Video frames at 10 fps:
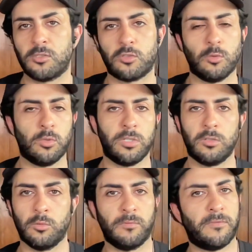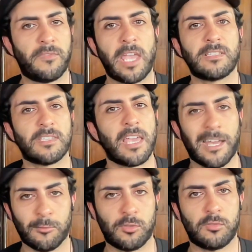showing fancy
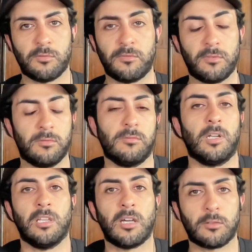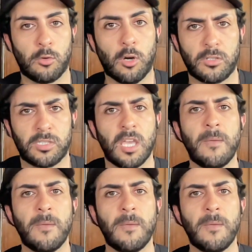houses or a lot of cars,